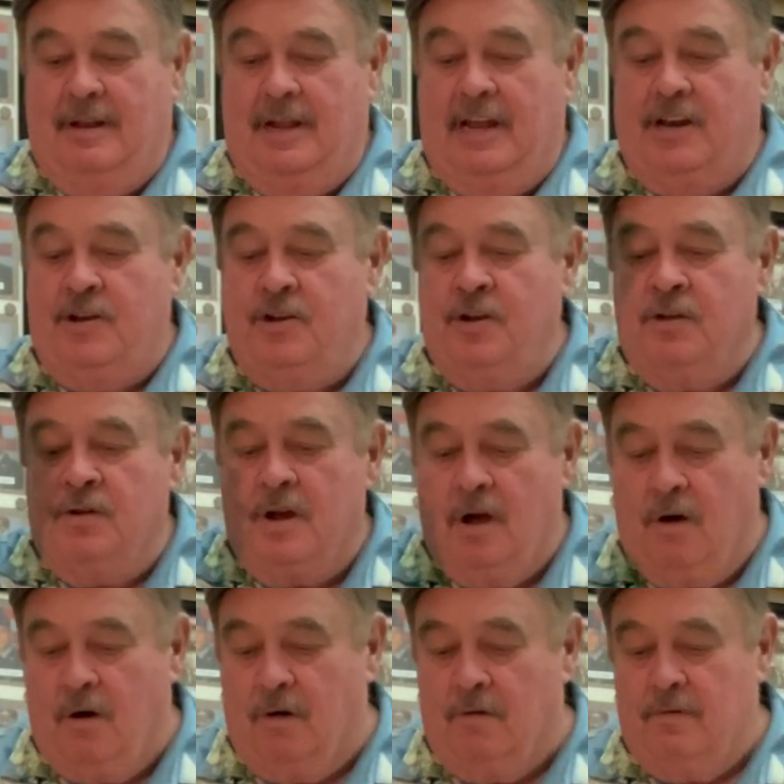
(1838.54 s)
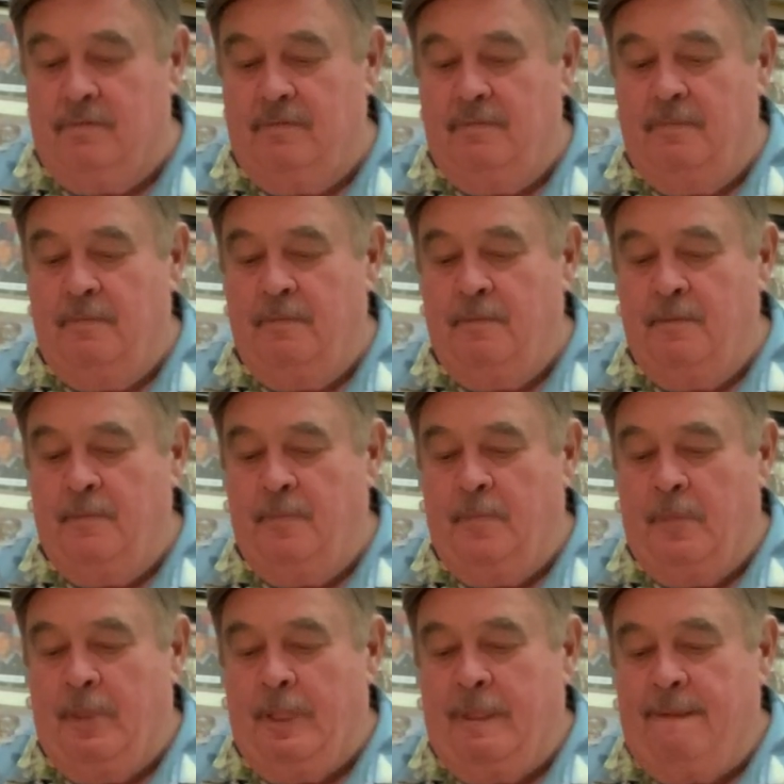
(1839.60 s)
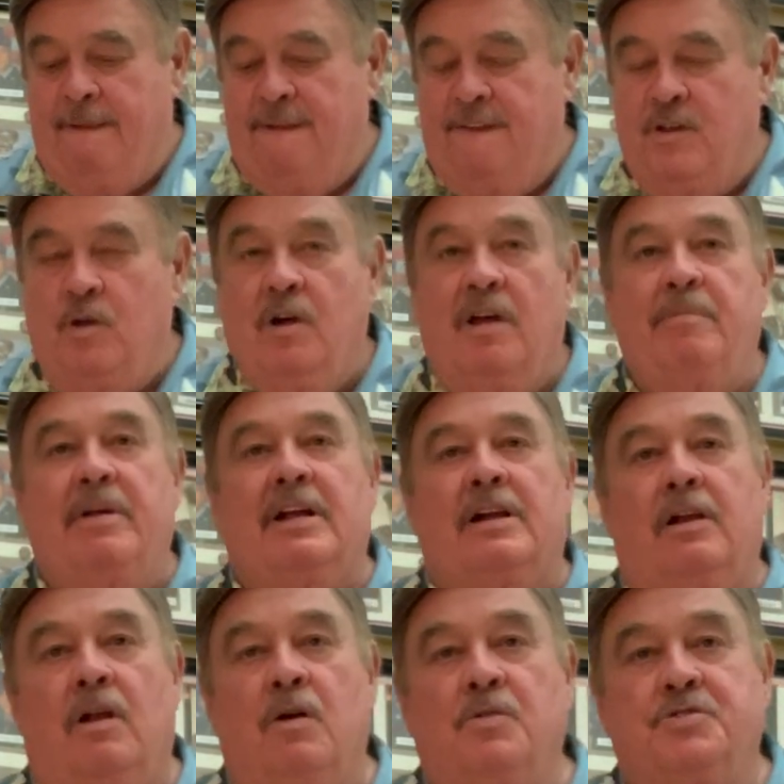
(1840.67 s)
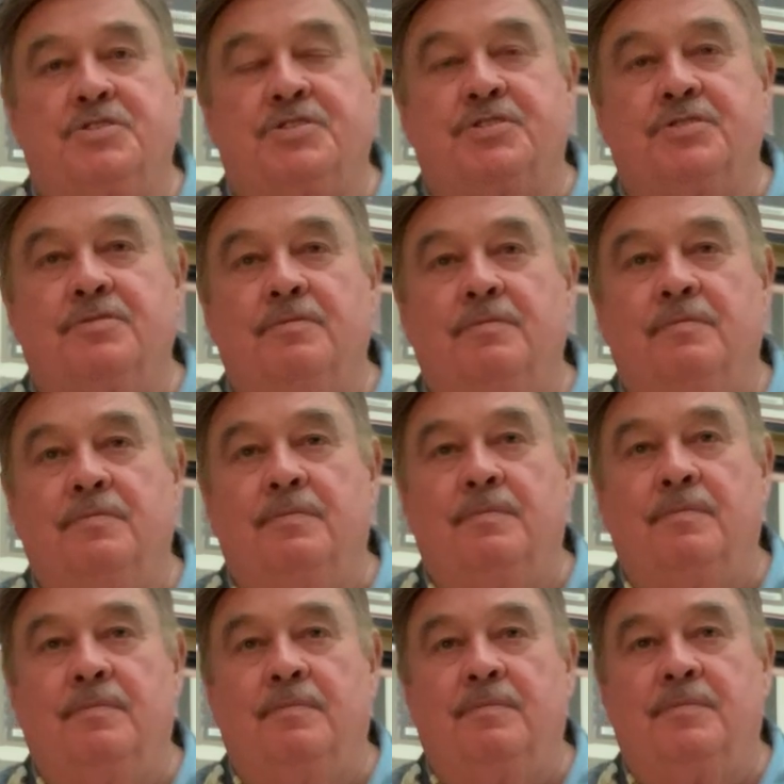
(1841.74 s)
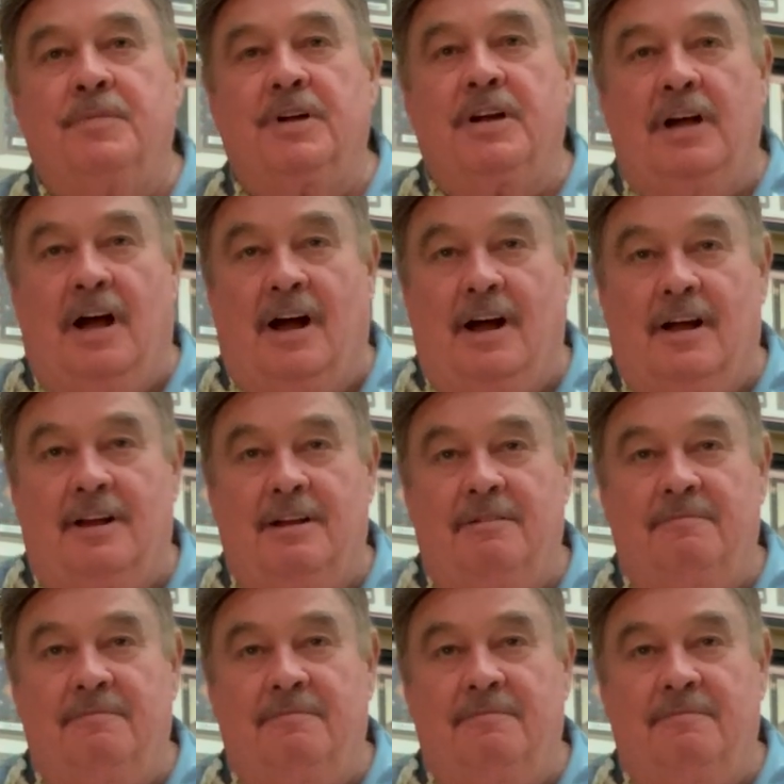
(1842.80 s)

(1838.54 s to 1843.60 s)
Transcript: And you know you have been close to God.